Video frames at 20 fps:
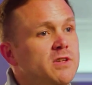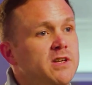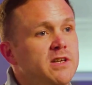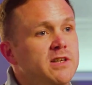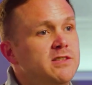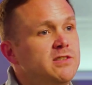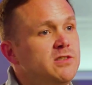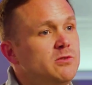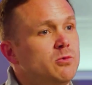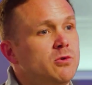The
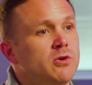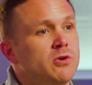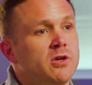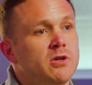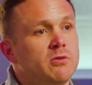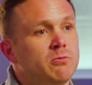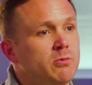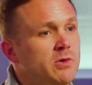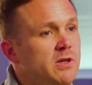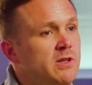
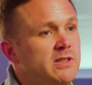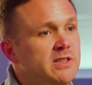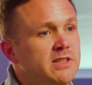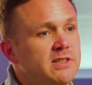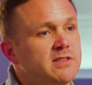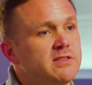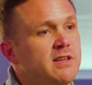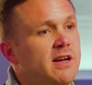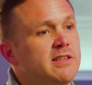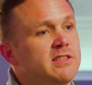EasyOne really
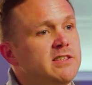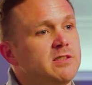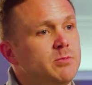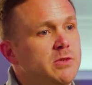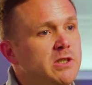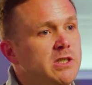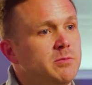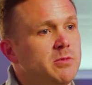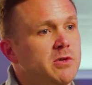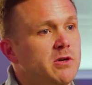excites
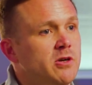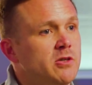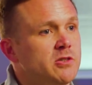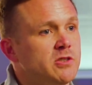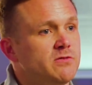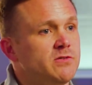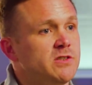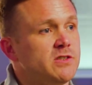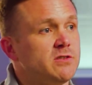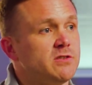me because
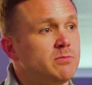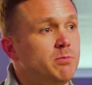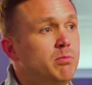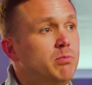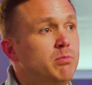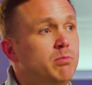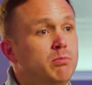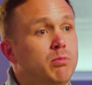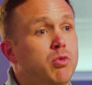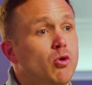of its
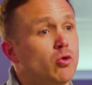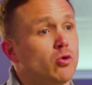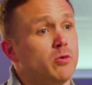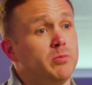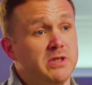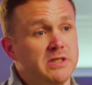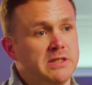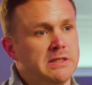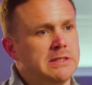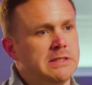
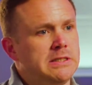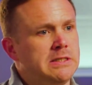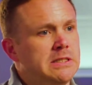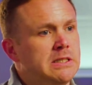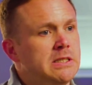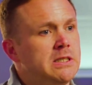portability